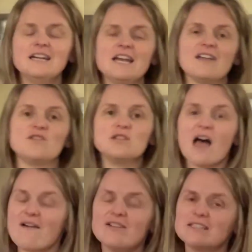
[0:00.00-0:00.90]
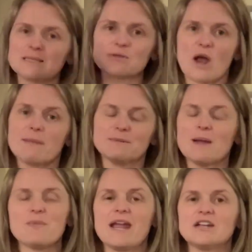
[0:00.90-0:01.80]
If you love it, subscribe to my
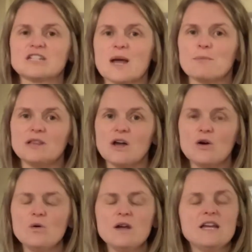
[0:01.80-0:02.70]
page down below.